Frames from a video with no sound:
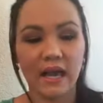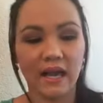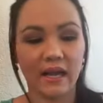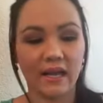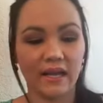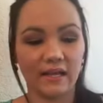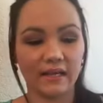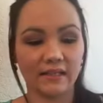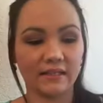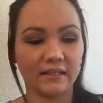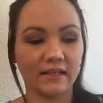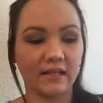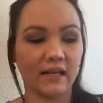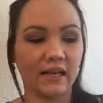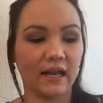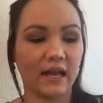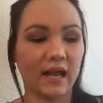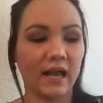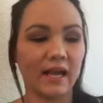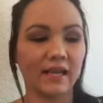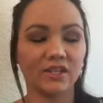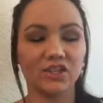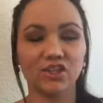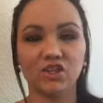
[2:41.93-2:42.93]
And
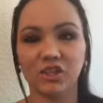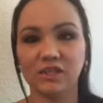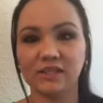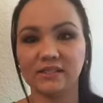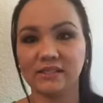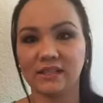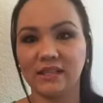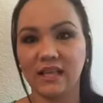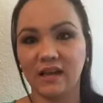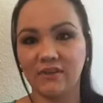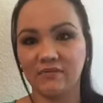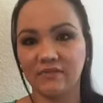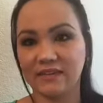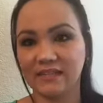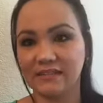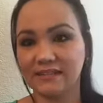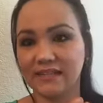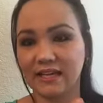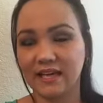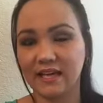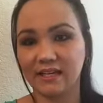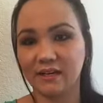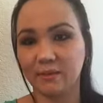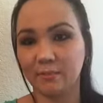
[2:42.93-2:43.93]
I just love these. They
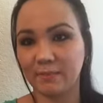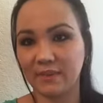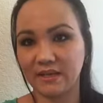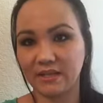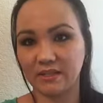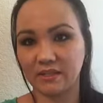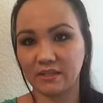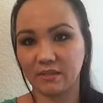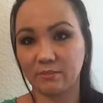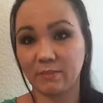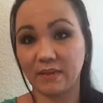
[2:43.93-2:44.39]
had a